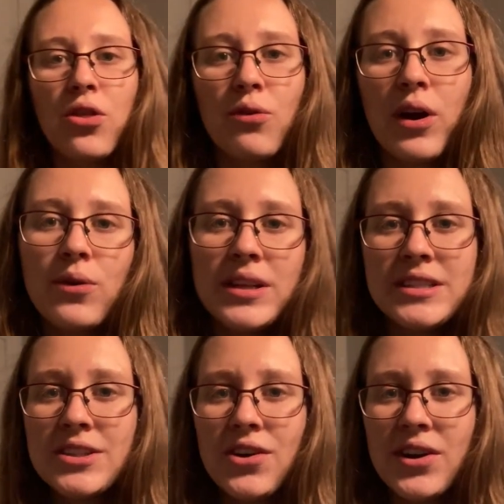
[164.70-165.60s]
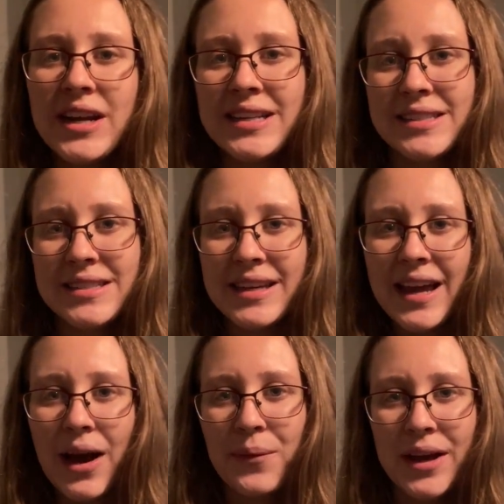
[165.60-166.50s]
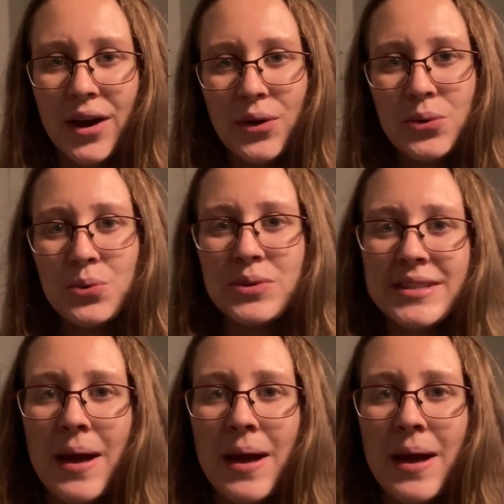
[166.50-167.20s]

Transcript: throw this on and see how it goes.